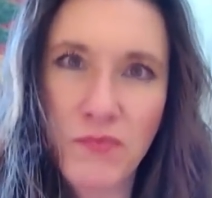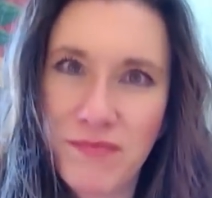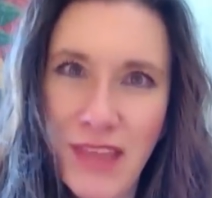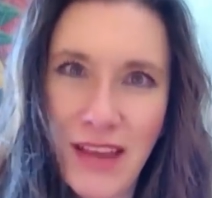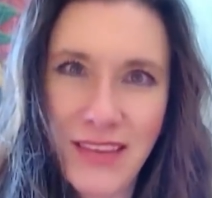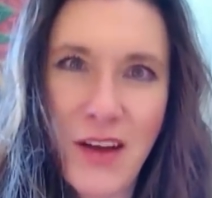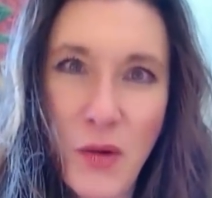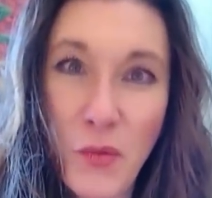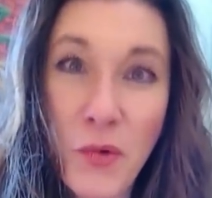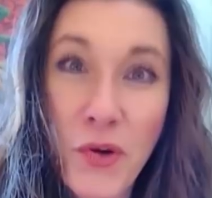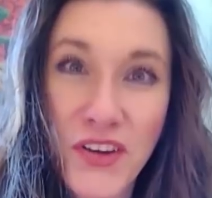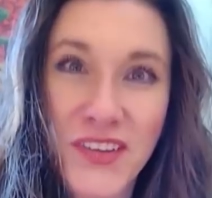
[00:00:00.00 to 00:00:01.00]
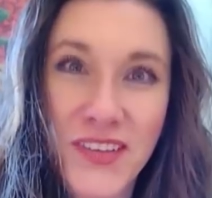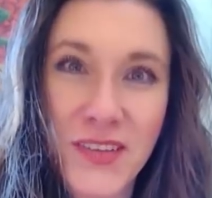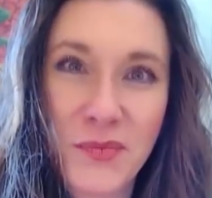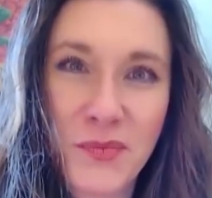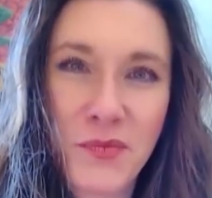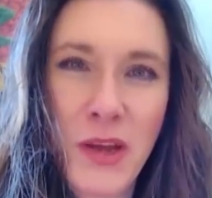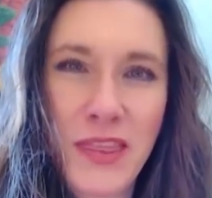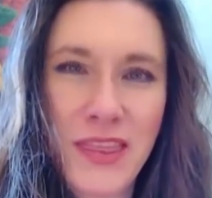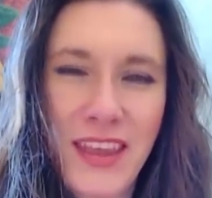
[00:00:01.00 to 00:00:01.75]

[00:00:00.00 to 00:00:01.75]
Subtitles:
that's how it works when